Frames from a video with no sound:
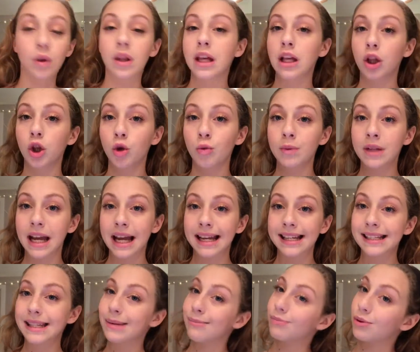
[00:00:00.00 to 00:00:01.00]
the
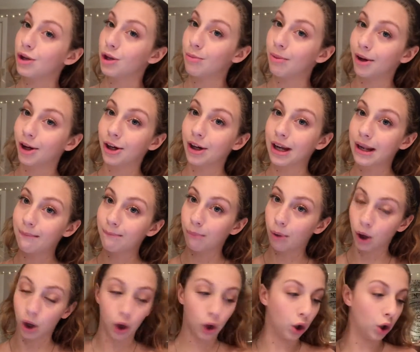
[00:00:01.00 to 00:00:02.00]
Illuminizing Beauty Butter in
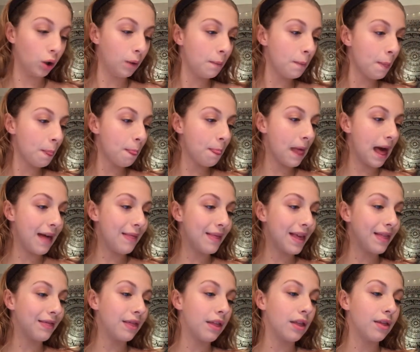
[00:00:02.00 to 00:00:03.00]
Pearl, and
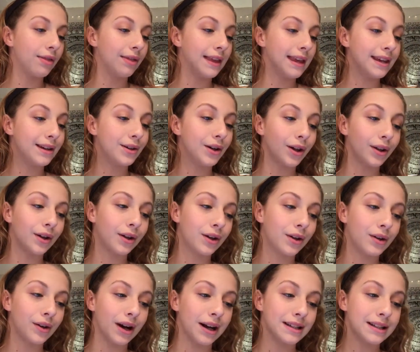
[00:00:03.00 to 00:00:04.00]
then the Color
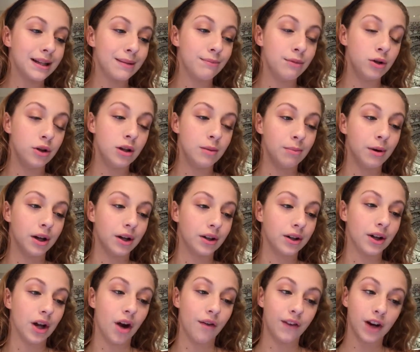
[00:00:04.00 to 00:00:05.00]
Correcting Beauty Butter
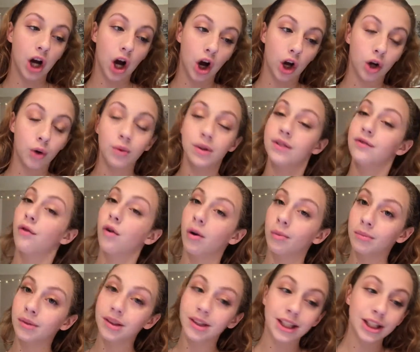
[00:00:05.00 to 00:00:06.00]
in Avocado is
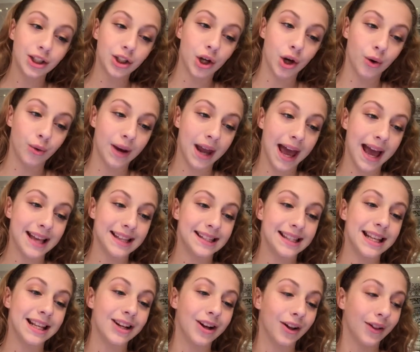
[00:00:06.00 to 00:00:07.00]
formerly known as
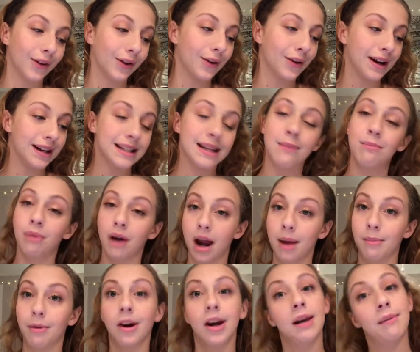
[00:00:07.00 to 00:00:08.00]
the Color Correcting
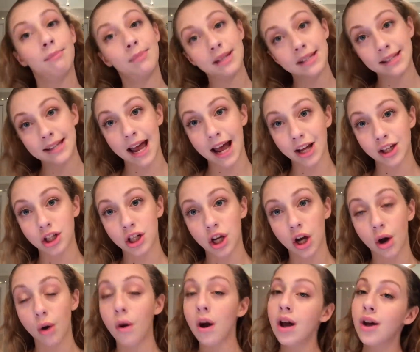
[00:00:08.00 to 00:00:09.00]
Primer in
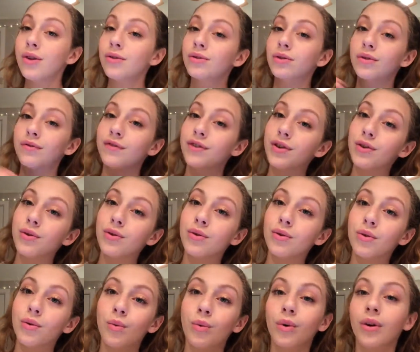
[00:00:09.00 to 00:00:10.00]
Pistachio. So if
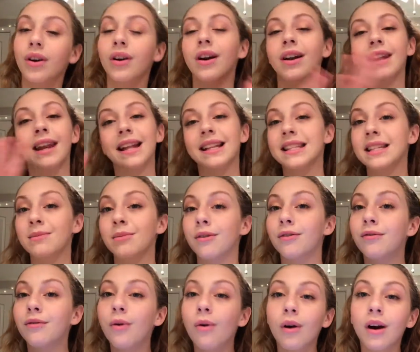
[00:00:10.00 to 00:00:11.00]
you were on Etsy
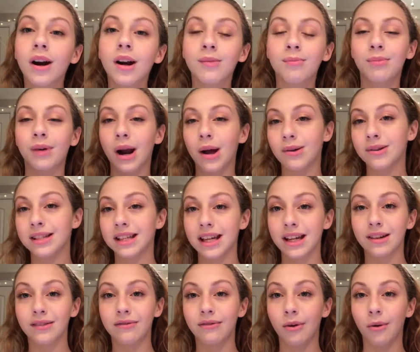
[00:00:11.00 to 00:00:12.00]
before
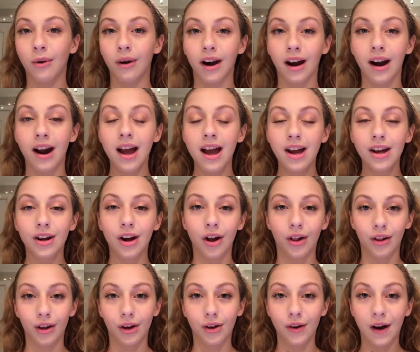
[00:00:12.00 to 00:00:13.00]
browsing for
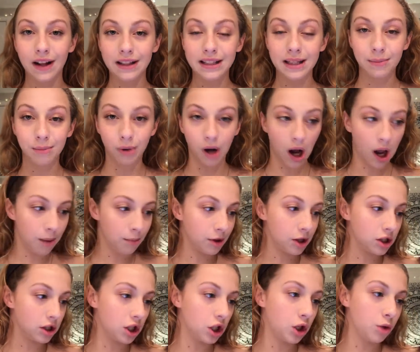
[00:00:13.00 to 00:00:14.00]
color correcting
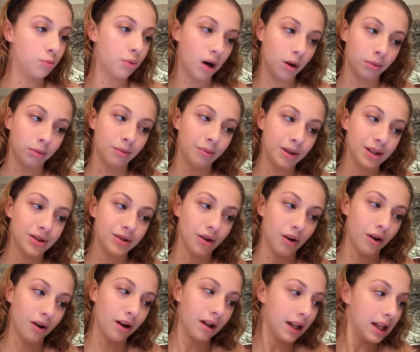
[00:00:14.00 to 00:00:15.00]
primers, then you probably
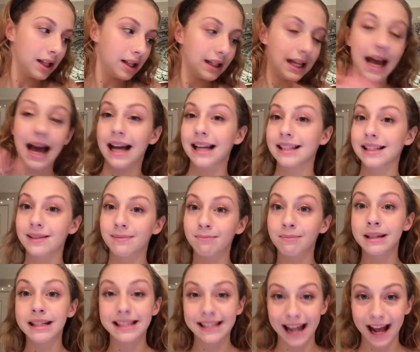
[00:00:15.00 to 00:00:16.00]
saw it as
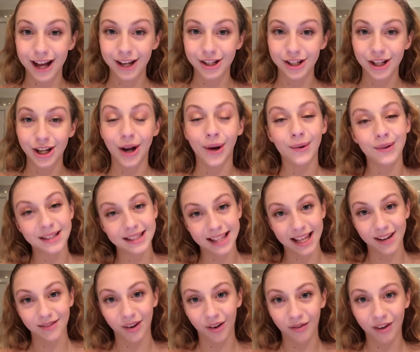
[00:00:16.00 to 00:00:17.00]
Pistachio
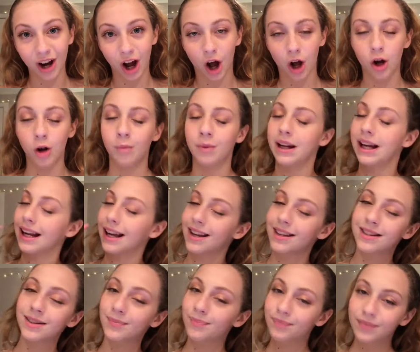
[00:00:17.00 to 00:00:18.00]
instead of Avocado, but I
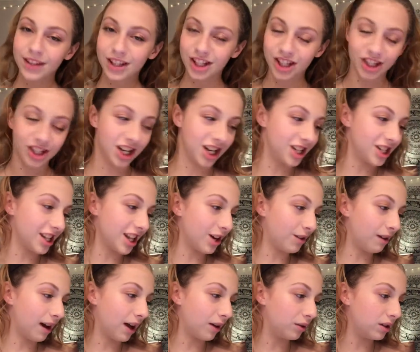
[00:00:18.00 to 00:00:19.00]
guess she changed that
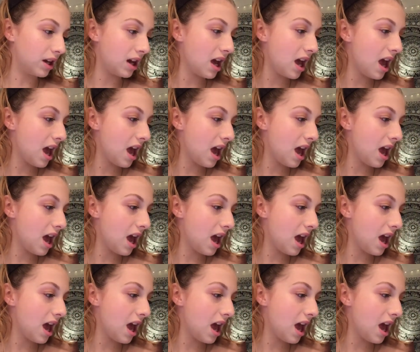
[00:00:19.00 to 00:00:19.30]
around.